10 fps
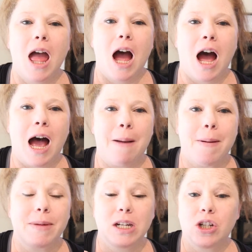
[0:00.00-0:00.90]
I'm
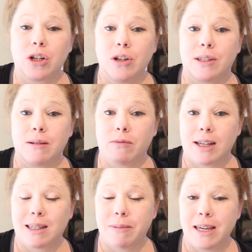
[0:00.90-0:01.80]
going to show you some
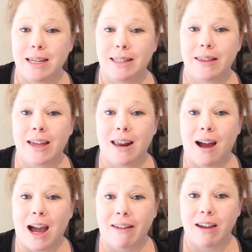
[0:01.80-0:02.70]
recipes that
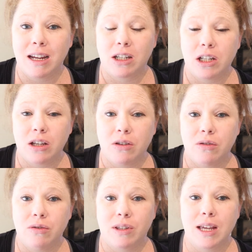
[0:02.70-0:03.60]
I like to
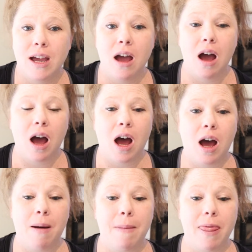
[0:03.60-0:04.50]
use.
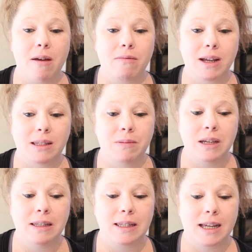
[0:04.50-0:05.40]
The
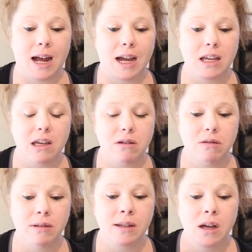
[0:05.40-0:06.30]
recipes that I
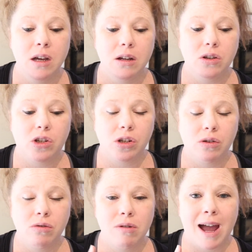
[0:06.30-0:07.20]
use
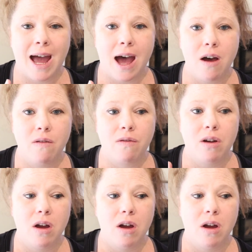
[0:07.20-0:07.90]
do have